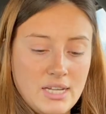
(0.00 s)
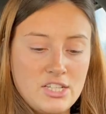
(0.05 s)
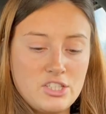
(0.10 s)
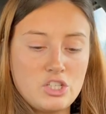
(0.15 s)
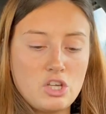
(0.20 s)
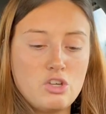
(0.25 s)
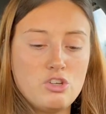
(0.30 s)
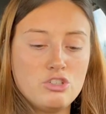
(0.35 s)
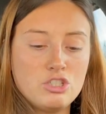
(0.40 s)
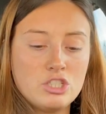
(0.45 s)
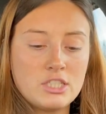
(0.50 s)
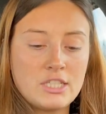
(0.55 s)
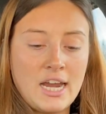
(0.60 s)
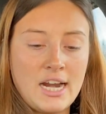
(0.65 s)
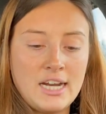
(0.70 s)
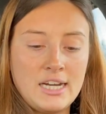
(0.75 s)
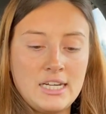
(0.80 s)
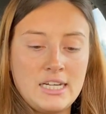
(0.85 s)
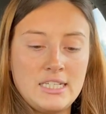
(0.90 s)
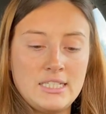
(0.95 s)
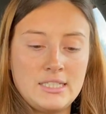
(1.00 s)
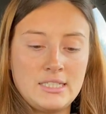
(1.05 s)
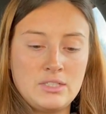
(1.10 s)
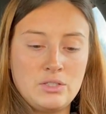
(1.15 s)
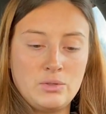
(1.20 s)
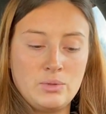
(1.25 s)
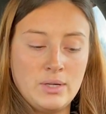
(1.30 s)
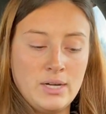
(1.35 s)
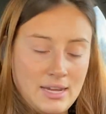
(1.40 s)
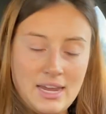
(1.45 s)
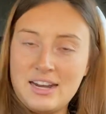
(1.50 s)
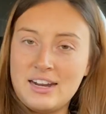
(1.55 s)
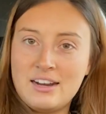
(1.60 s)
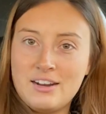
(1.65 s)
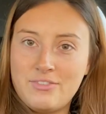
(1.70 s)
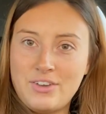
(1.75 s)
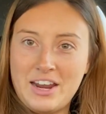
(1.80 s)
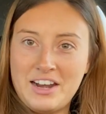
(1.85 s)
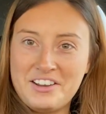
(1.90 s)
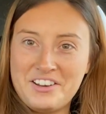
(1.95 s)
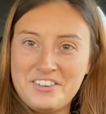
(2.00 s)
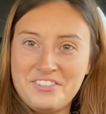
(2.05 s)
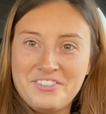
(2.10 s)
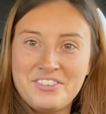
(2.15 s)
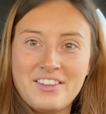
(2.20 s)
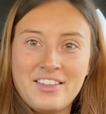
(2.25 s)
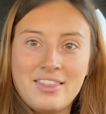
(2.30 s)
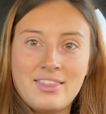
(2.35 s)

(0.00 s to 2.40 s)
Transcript: And so you just kind of need to get innovative,